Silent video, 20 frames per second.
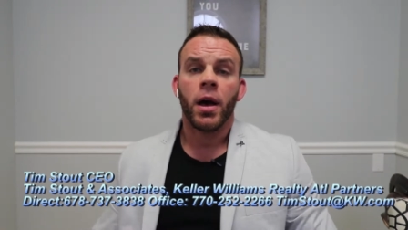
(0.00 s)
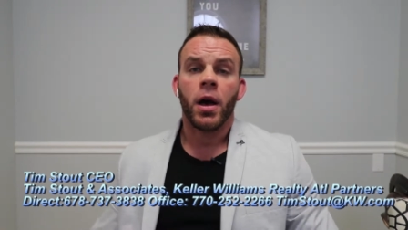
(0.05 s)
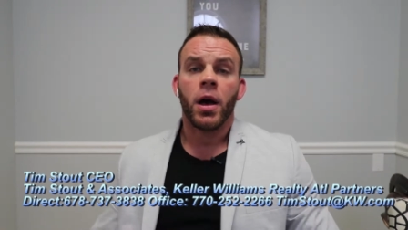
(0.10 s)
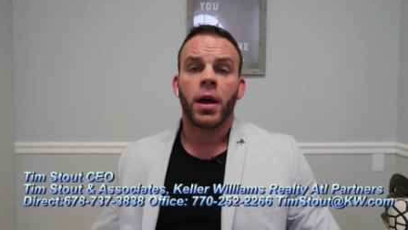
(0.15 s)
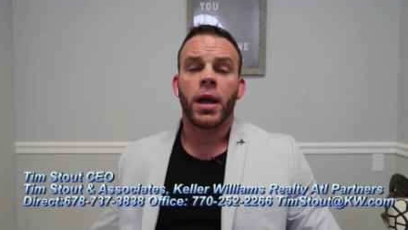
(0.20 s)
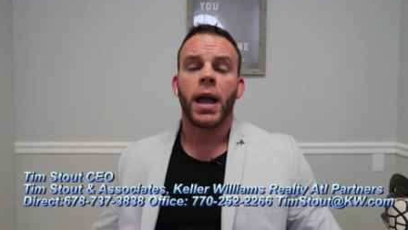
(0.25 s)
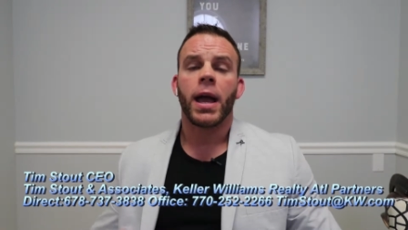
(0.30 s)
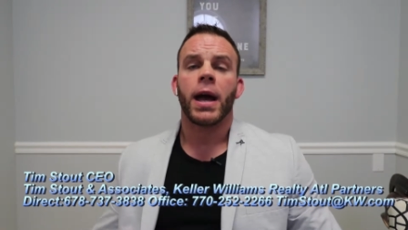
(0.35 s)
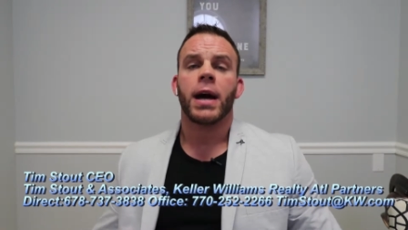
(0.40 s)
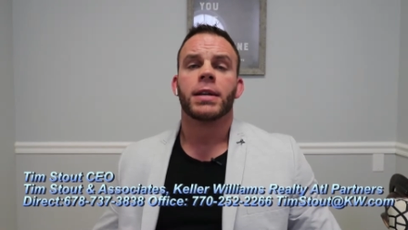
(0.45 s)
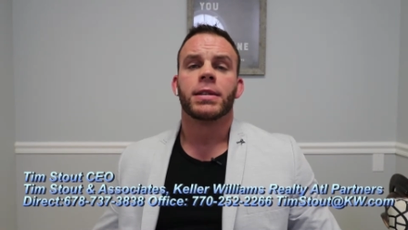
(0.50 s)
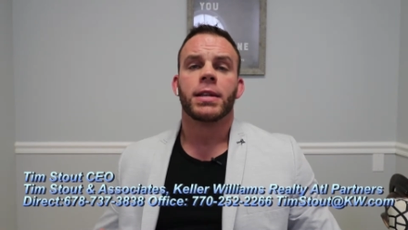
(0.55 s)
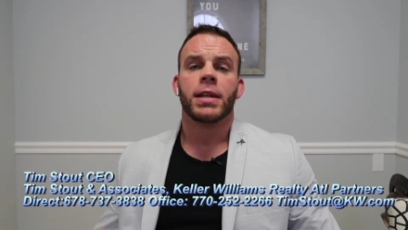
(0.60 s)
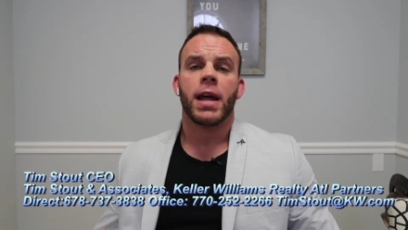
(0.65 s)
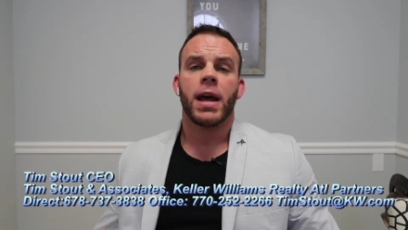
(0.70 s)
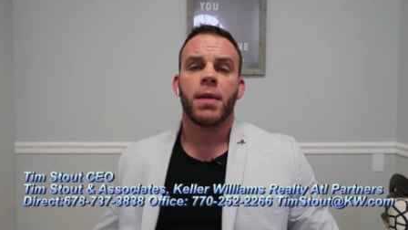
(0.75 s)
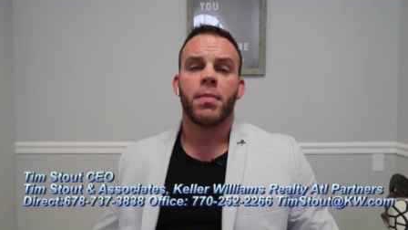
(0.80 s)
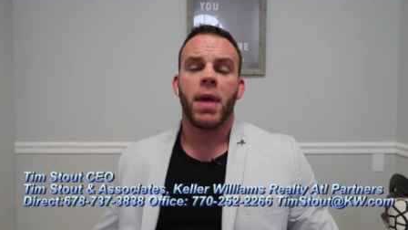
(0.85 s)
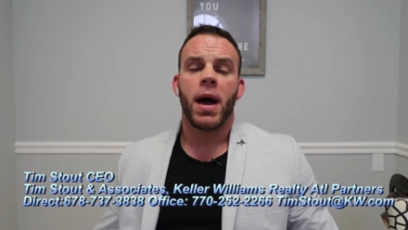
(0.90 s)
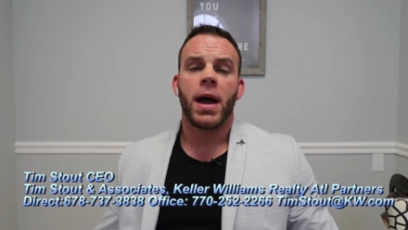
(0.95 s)
Okay guys,
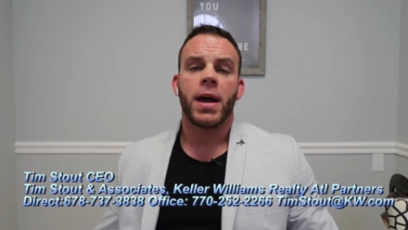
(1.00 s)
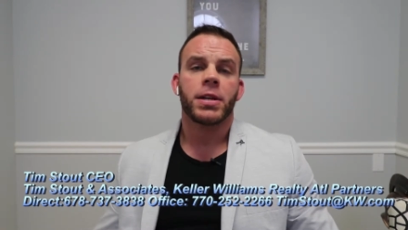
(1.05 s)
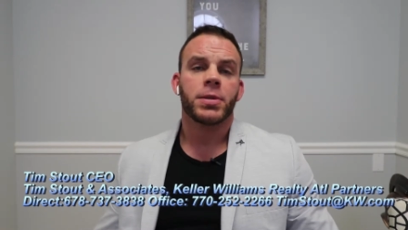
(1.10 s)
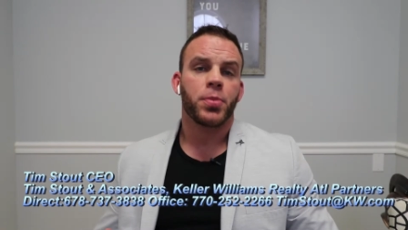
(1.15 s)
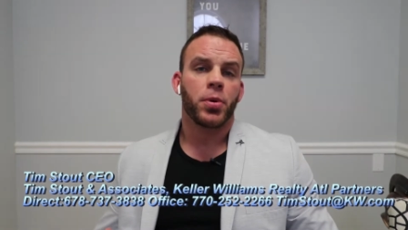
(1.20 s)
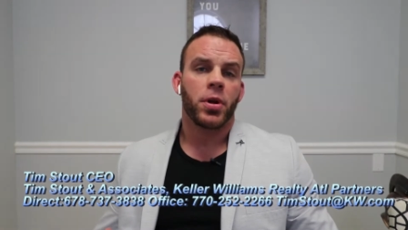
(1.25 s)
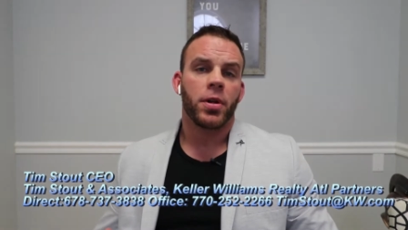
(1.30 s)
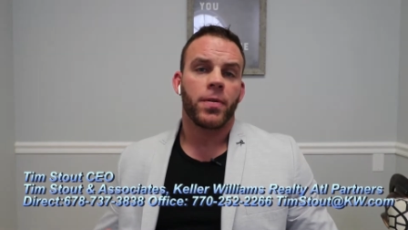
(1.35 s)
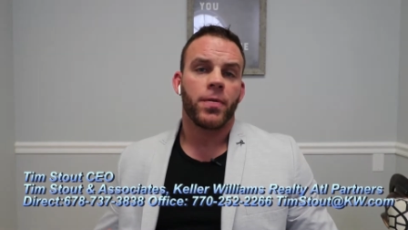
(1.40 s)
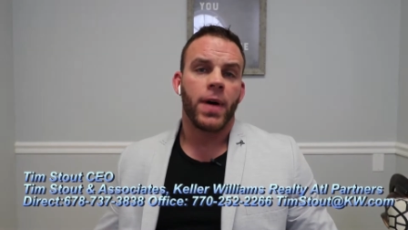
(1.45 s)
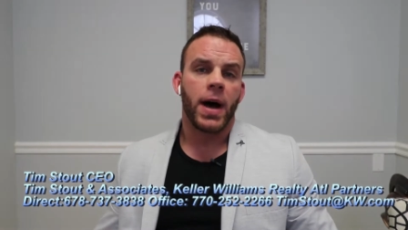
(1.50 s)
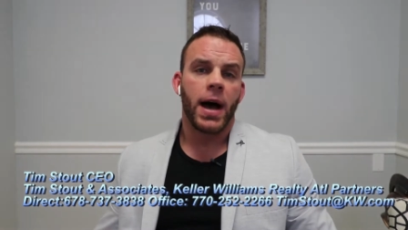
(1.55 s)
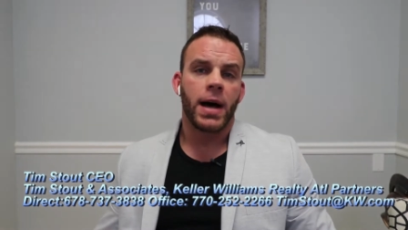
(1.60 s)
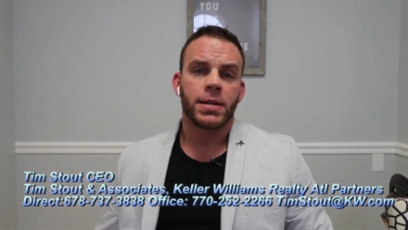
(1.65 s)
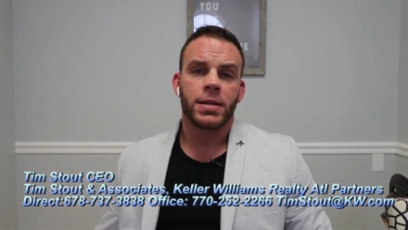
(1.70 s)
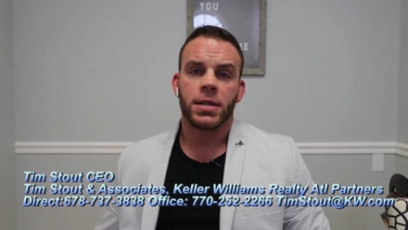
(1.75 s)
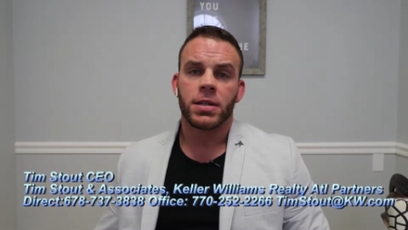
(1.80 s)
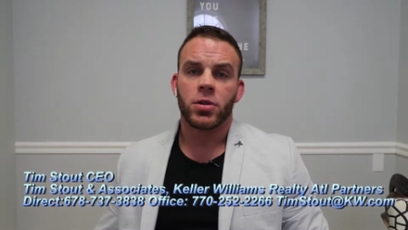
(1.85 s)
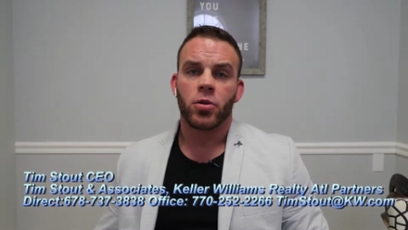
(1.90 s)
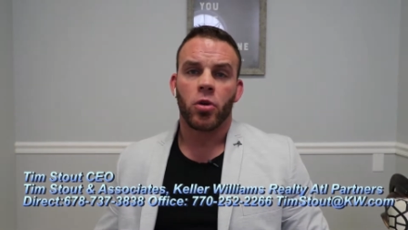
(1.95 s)
today my expert
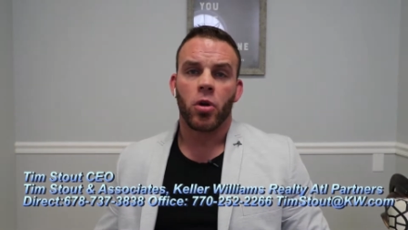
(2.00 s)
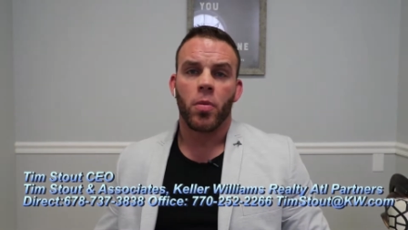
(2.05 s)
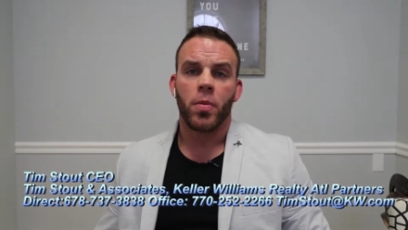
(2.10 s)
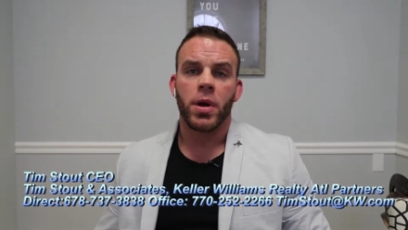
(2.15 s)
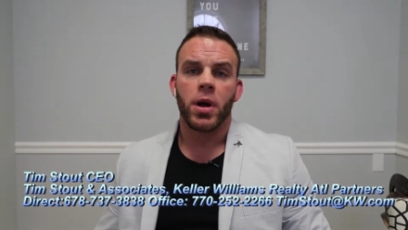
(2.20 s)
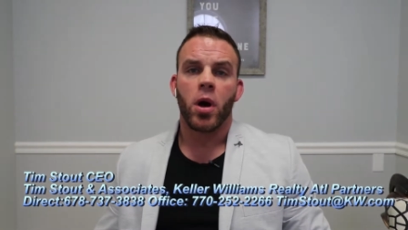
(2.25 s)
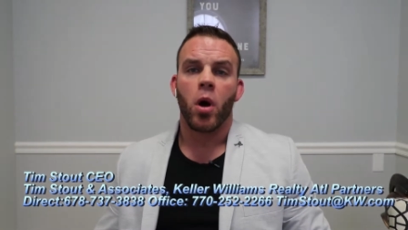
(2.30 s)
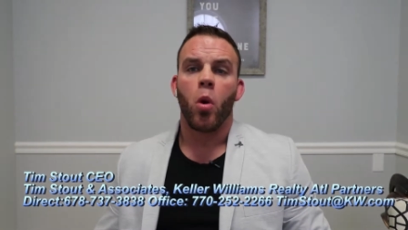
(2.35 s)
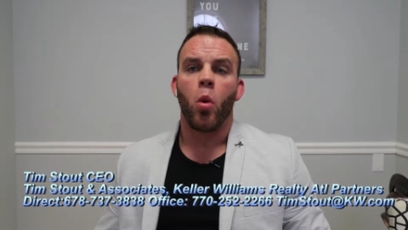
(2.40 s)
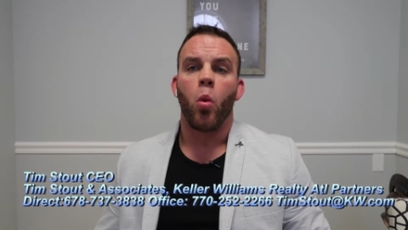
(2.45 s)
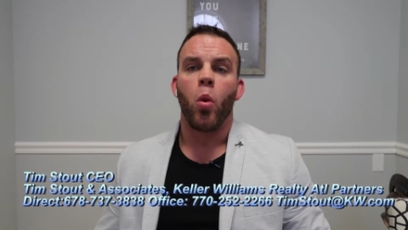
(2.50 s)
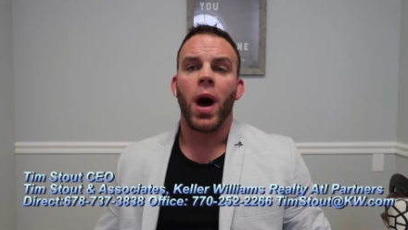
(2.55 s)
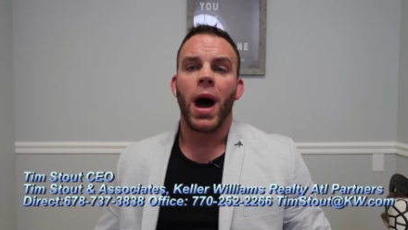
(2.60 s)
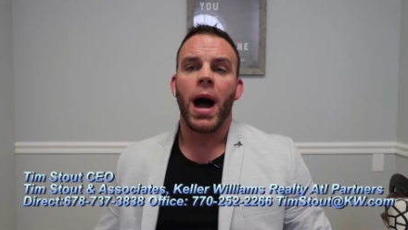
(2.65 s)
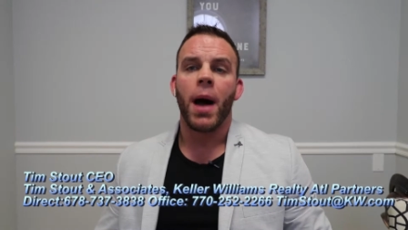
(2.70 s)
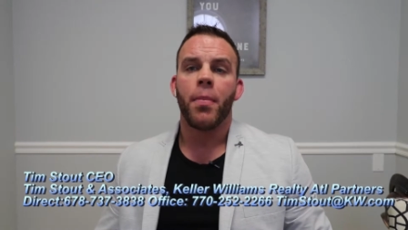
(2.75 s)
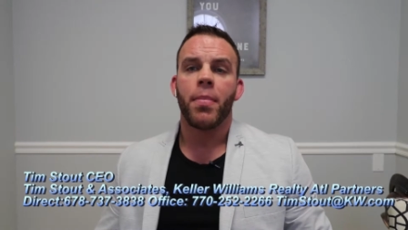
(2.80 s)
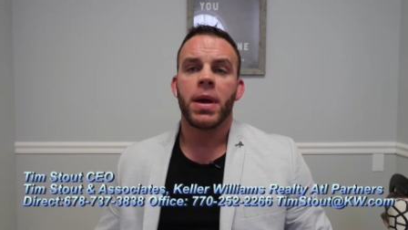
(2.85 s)
advice is going to be on why